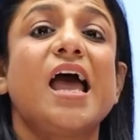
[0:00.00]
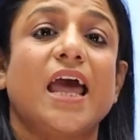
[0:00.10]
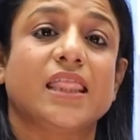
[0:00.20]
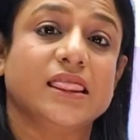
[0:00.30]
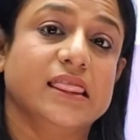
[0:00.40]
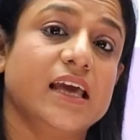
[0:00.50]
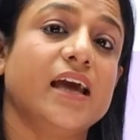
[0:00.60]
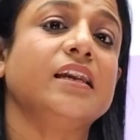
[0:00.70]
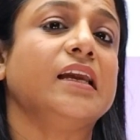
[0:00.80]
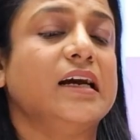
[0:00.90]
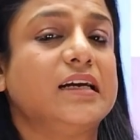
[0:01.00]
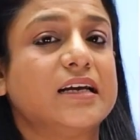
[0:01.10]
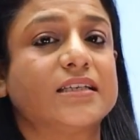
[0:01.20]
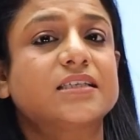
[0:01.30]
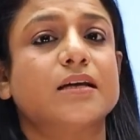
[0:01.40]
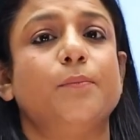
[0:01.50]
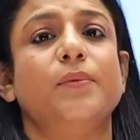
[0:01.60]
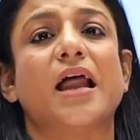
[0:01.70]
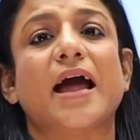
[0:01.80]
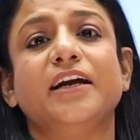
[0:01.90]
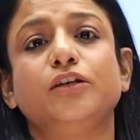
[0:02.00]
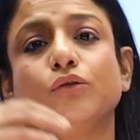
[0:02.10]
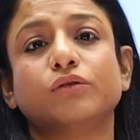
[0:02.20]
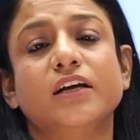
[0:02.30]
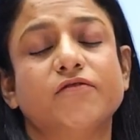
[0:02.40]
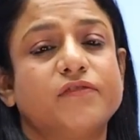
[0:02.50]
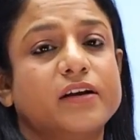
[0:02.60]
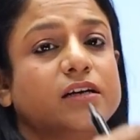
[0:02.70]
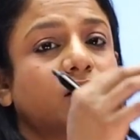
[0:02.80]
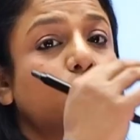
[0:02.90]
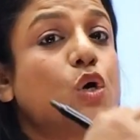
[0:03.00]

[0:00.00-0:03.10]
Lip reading: and then it is supplied to different